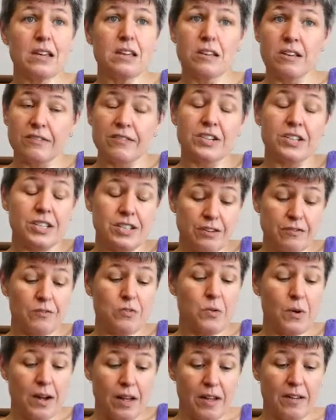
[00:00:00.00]
University
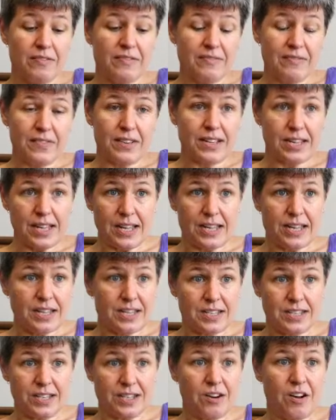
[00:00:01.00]
of Guelph
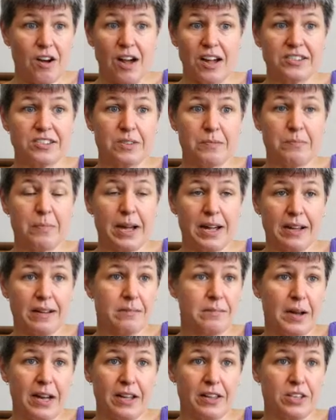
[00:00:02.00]
is an awesome
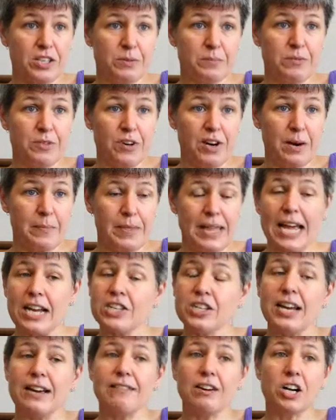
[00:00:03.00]
biology program. They
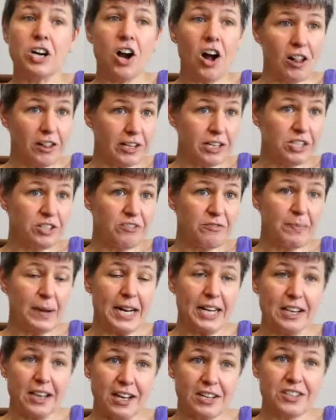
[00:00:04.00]
actually have a College of
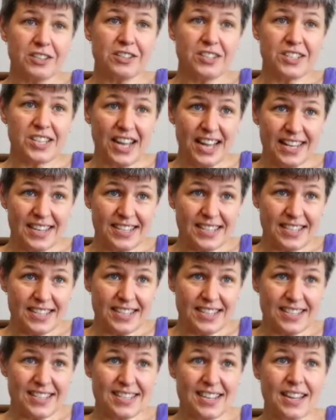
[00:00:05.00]
Biological
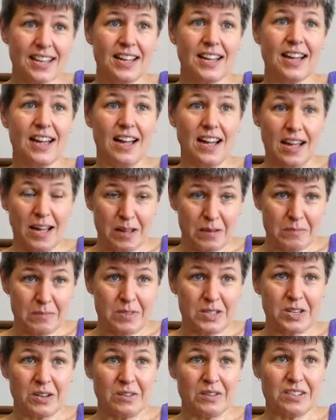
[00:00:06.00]
Sciences,
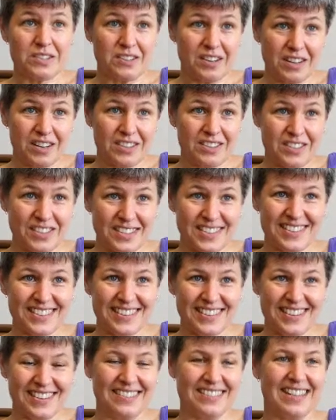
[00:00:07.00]
so it's not just
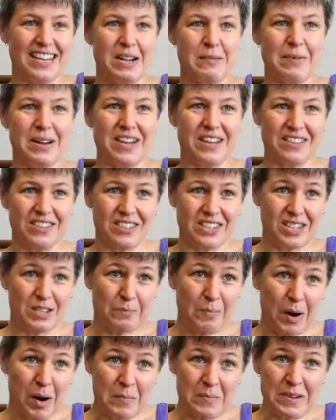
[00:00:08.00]
a biology
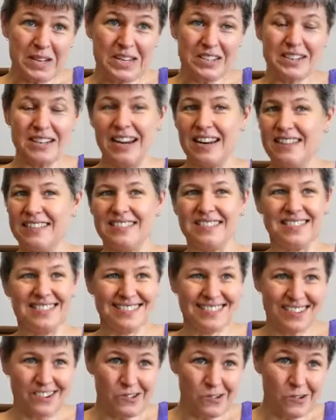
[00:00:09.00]
department, it's
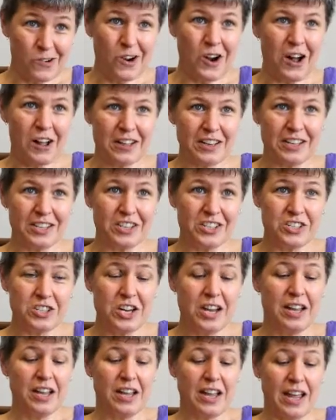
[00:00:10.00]
a whole college,
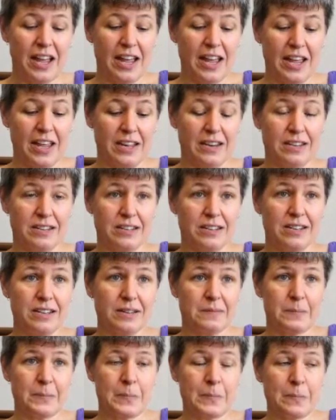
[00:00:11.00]
and
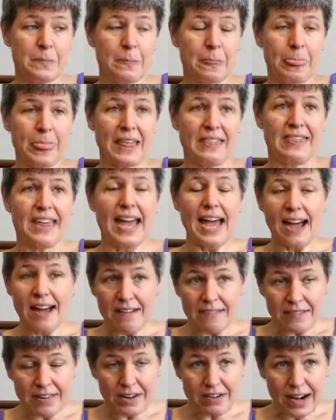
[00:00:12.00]
they
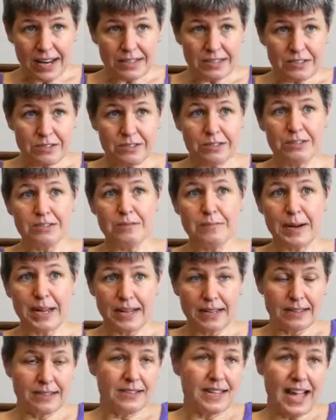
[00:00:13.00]
have grad school,
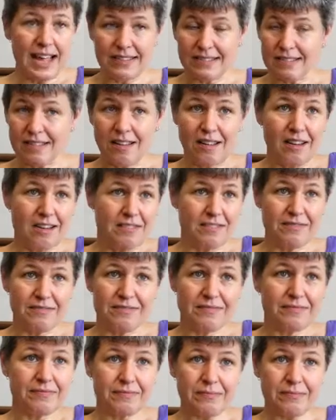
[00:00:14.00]
but it has a lot of